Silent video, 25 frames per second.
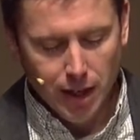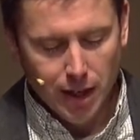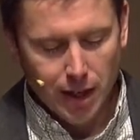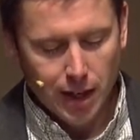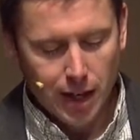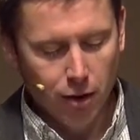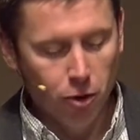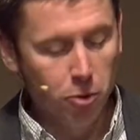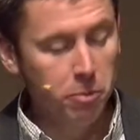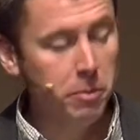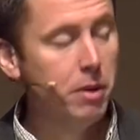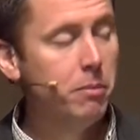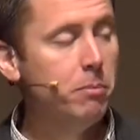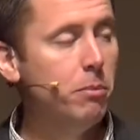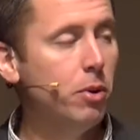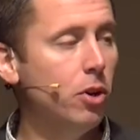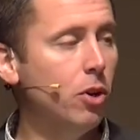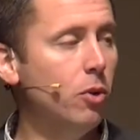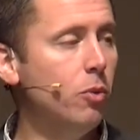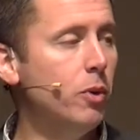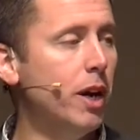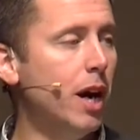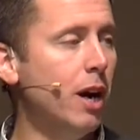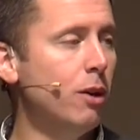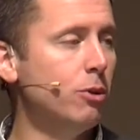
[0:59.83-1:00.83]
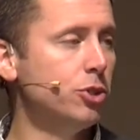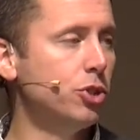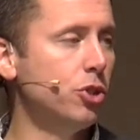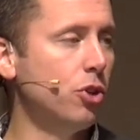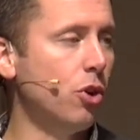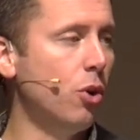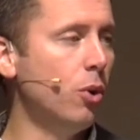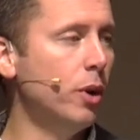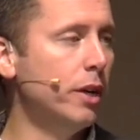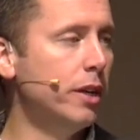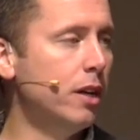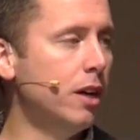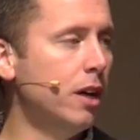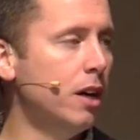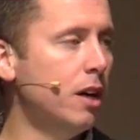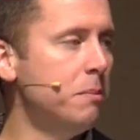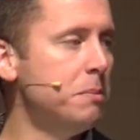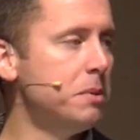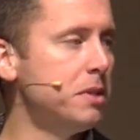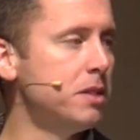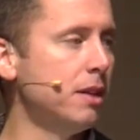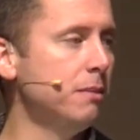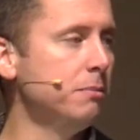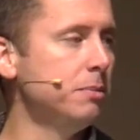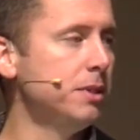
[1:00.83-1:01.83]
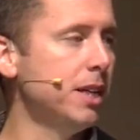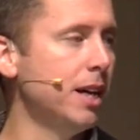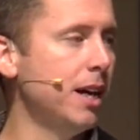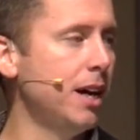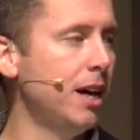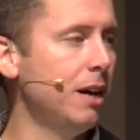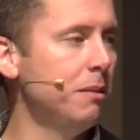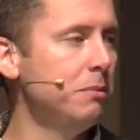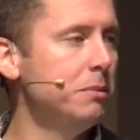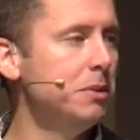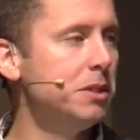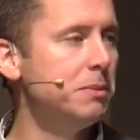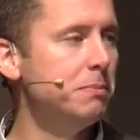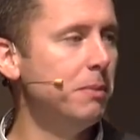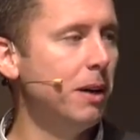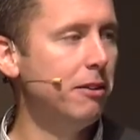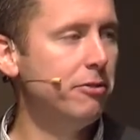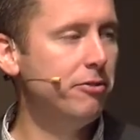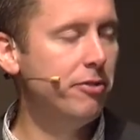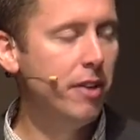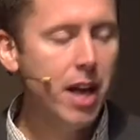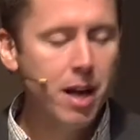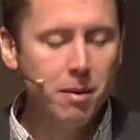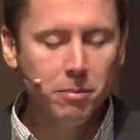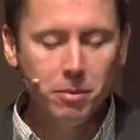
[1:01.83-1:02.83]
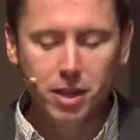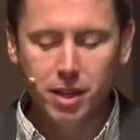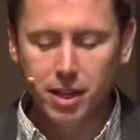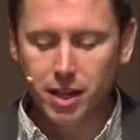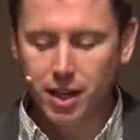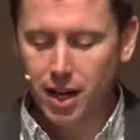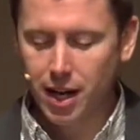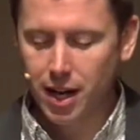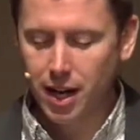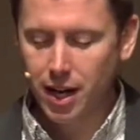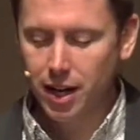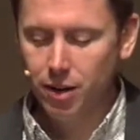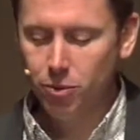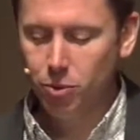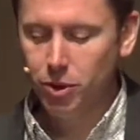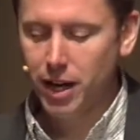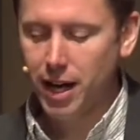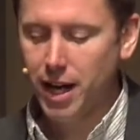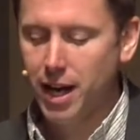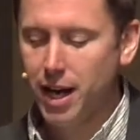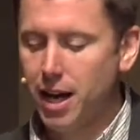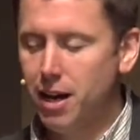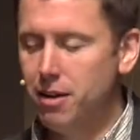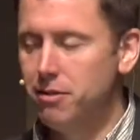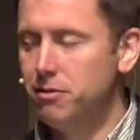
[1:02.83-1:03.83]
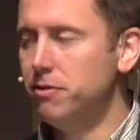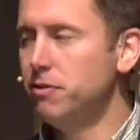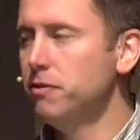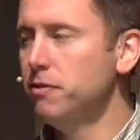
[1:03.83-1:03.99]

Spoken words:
I remember when I was growing up, sometimes my family and I would have